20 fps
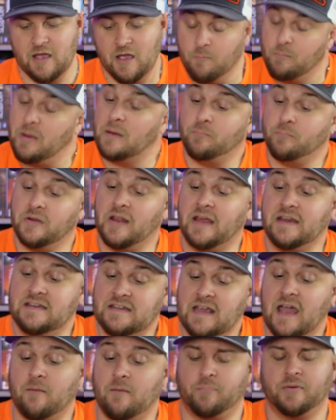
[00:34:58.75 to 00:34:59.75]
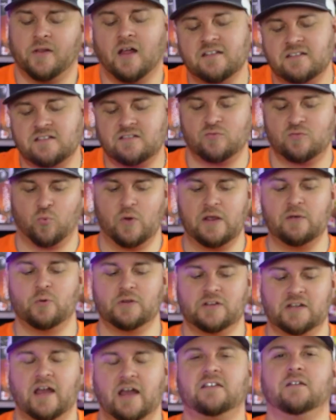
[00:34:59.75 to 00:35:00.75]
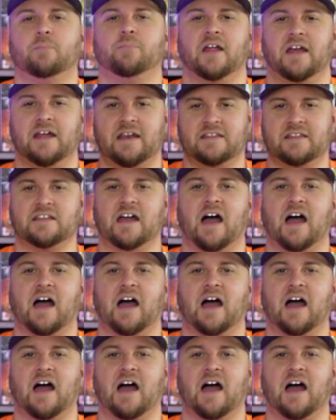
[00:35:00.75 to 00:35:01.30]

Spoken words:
been played yet. Plus, we would like to play it at the